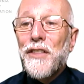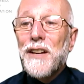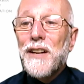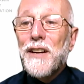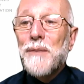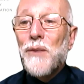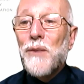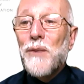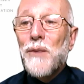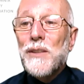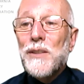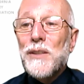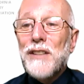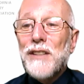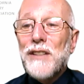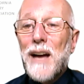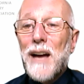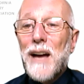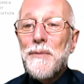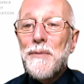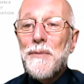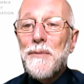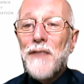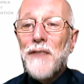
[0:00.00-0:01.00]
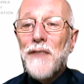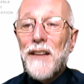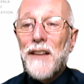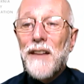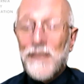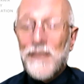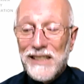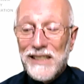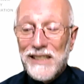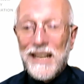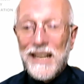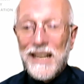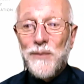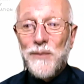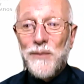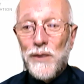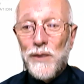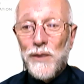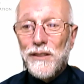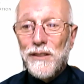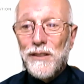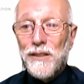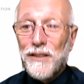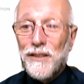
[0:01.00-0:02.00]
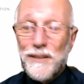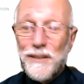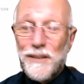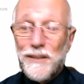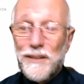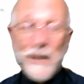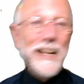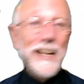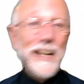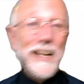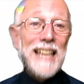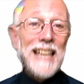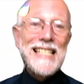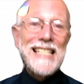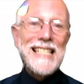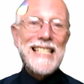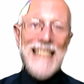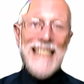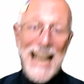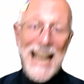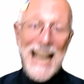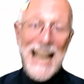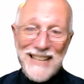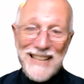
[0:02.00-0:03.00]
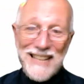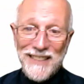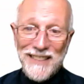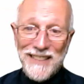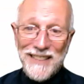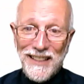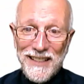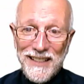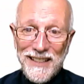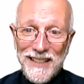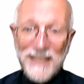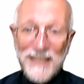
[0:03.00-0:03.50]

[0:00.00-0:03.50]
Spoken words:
about what type of advocacy I want to learn about. Exactly.